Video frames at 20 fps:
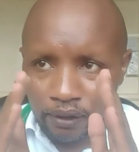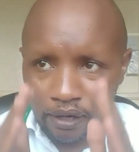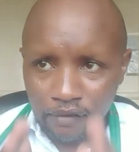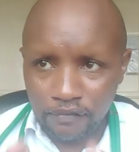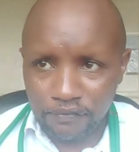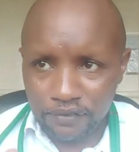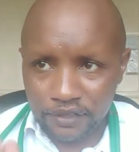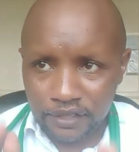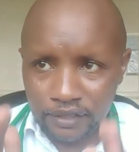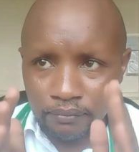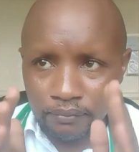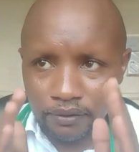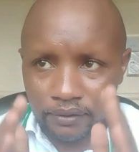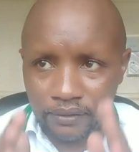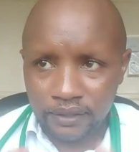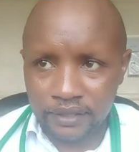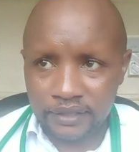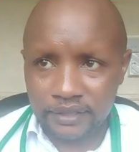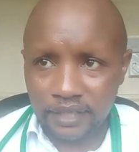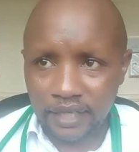
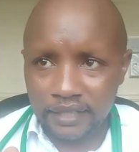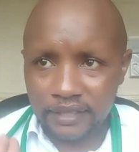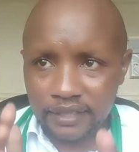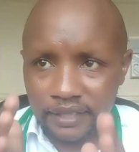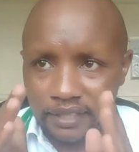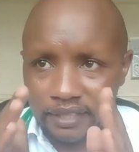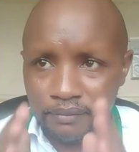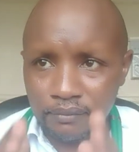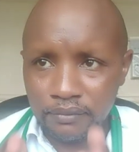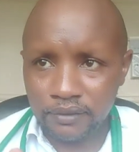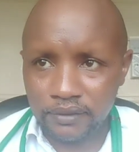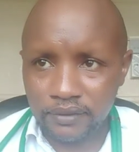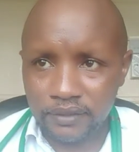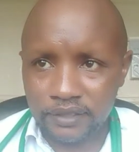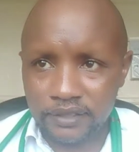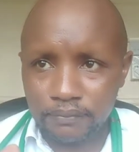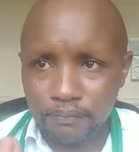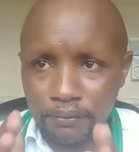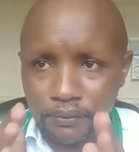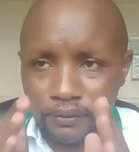hemorrhoids and the
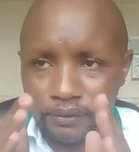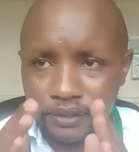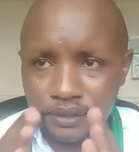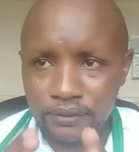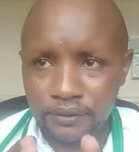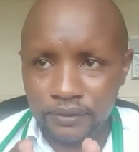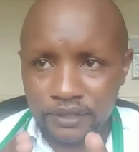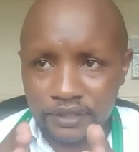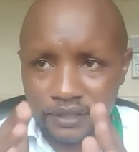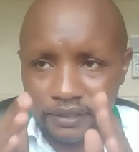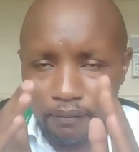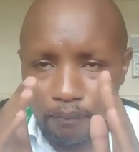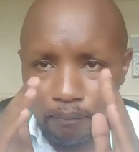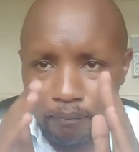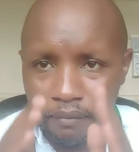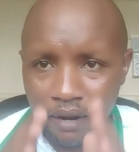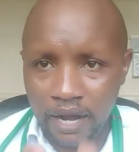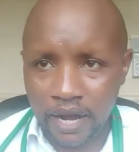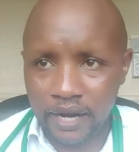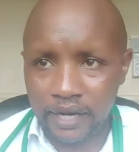hemorrhoids produce
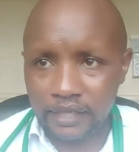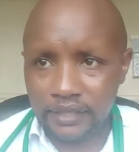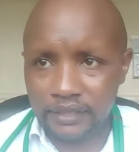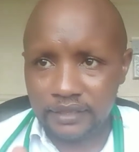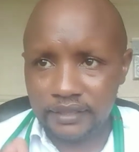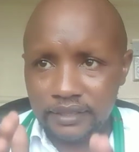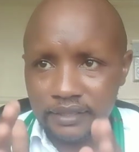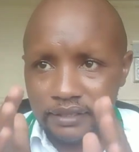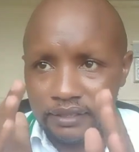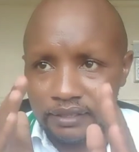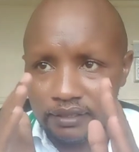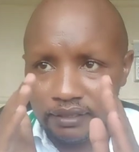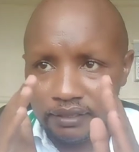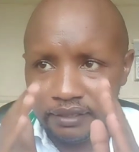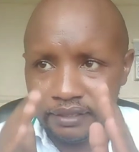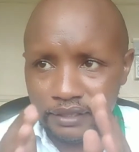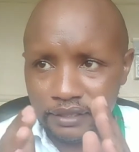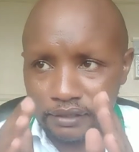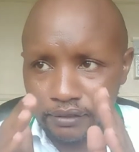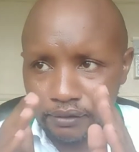mild
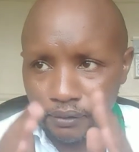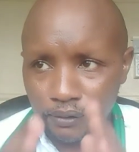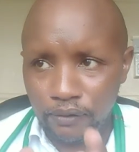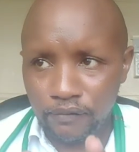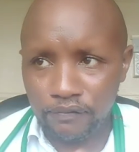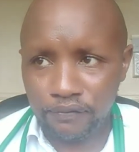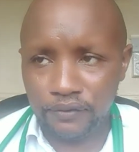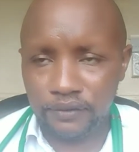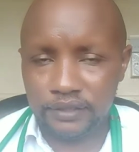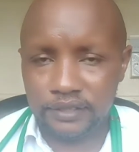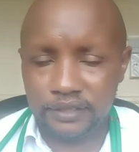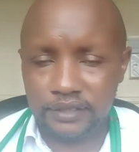discomfort,